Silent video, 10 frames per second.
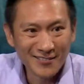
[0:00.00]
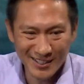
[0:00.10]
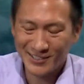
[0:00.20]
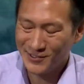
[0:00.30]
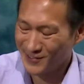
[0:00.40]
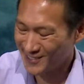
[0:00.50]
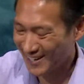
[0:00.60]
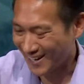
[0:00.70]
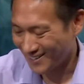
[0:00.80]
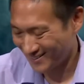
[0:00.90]
What tools,
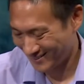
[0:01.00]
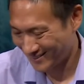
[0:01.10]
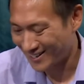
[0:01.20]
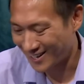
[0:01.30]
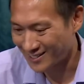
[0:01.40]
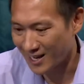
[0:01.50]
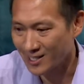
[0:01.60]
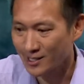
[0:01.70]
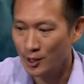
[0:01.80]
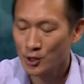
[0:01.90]
yeah. Yeah, that's
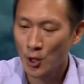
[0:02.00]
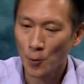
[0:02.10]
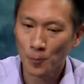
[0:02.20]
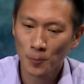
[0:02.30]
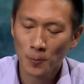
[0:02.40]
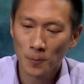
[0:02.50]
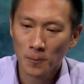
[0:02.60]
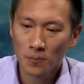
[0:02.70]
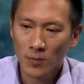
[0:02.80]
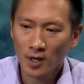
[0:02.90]
excellent. So
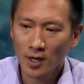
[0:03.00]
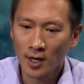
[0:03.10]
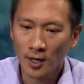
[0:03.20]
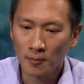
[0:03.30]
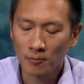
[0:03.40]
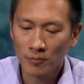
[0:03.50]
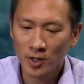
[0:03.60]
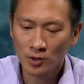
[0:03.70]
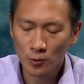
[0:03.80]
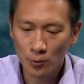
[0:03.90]
um,
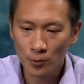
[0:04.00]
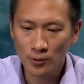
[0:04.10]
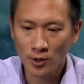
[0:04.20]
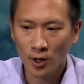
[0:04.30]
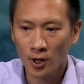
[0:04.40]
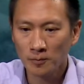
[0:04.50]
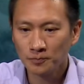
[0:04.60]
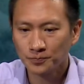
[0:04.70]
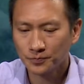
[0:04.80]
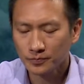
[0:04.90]
the tools are
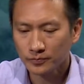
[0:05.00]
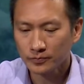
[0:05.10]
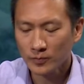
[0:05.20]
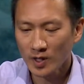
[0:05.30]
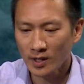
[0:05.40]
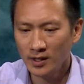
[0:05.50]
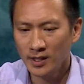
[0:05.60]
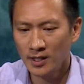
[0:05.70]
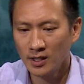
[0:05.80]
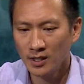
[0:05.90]

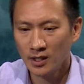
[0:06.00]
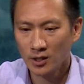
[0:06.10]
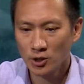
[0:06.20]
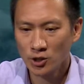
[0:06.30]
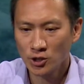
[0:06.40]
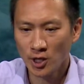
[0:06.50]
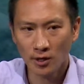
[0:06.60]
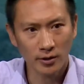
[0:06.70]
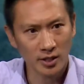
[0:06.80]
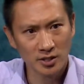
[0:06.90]
the
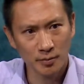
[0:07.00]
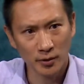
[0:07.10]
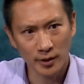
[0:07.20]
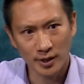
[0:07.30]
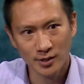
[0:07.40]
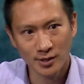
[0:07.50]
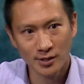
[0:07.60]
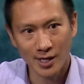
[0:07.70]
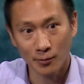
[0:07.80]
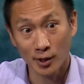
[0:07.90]
shared experiences
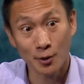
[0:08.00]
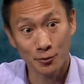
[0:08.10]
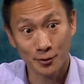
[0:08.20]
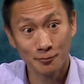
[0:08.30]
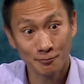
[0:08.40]
that we go through.